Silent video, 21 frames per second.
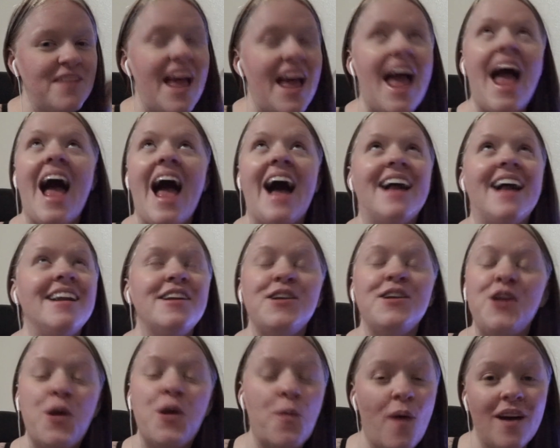and
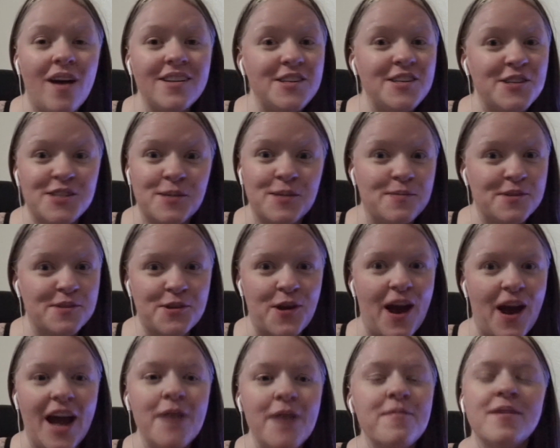you want to
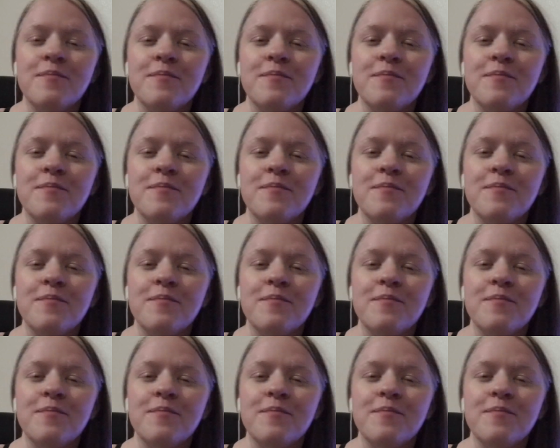subscribe,